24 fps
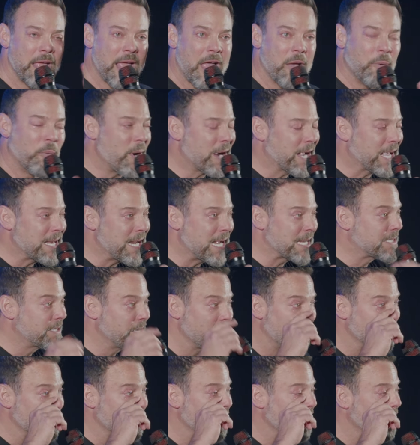And what can I
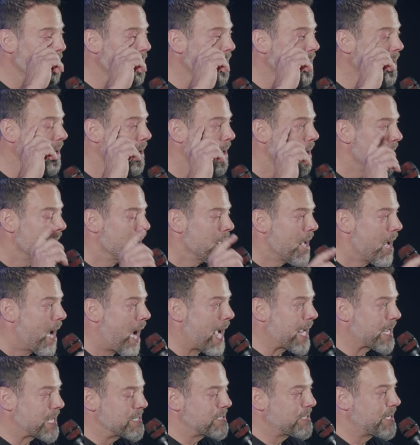tell you?
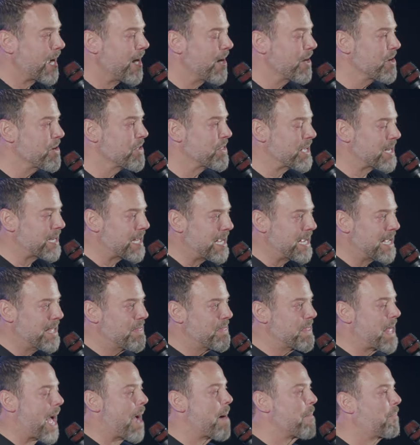I can tell you that
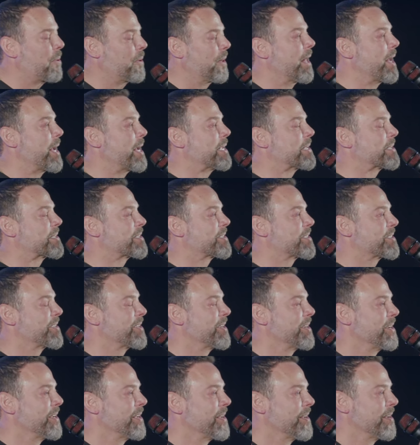in that place
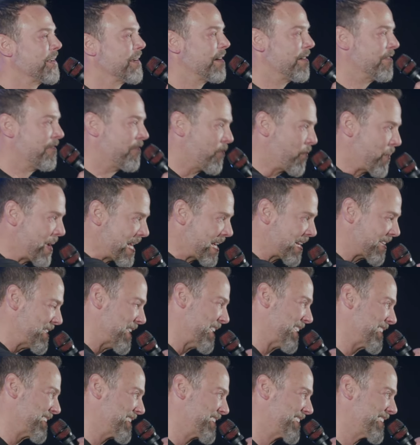of
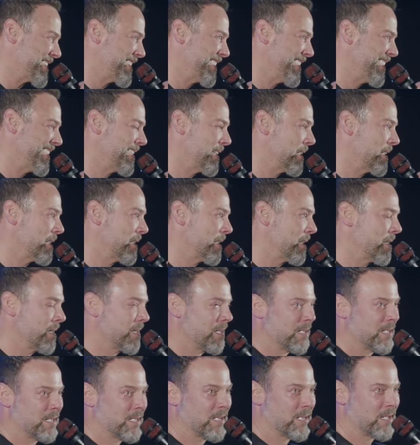weakness,
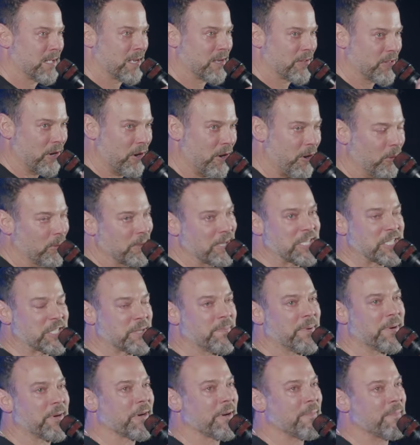the Holy
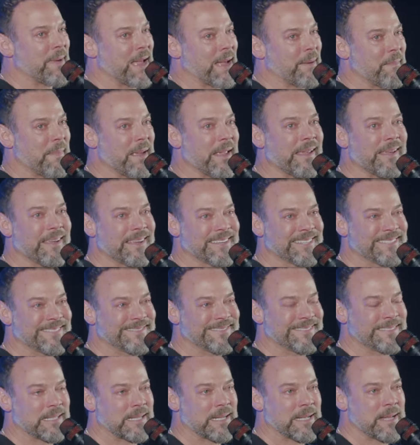Spirit met me.
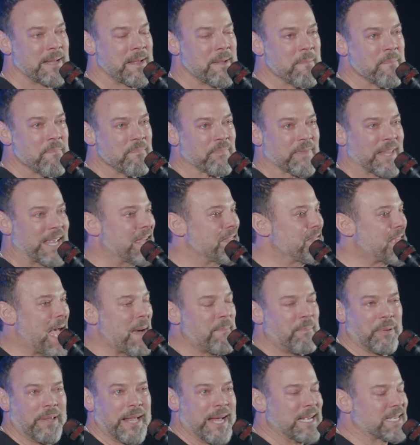In
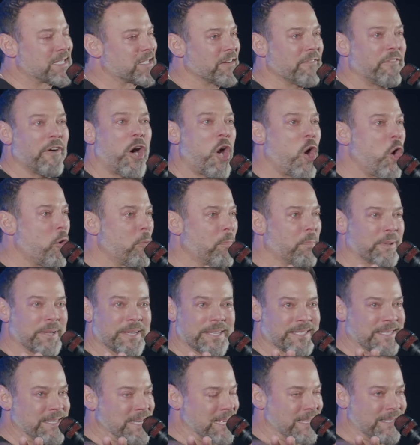that place of
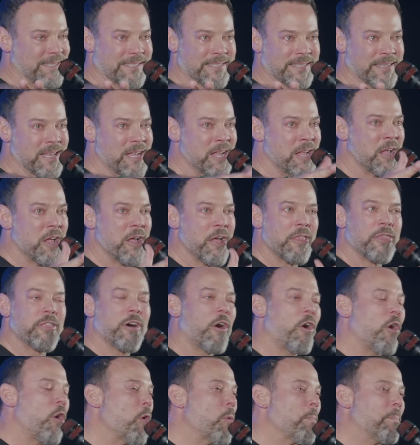hopelessness, the
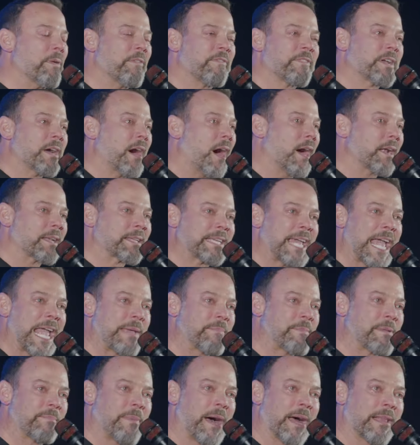hope of God
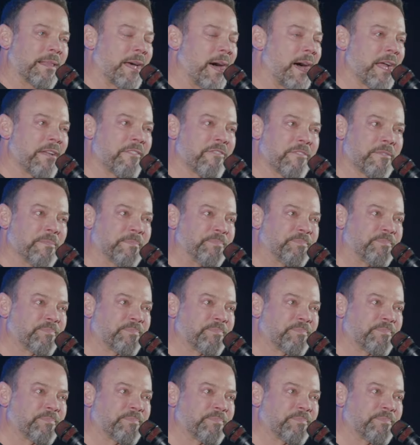came in my life.